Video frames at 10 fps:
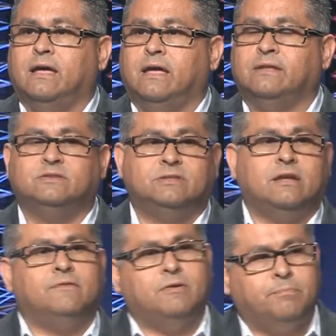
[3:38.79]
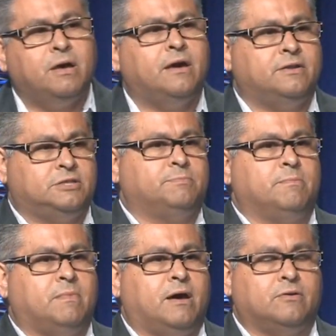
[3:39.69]
instead of a
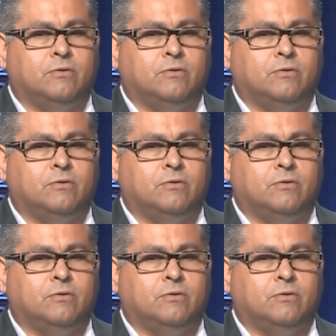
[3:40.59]
punishment model.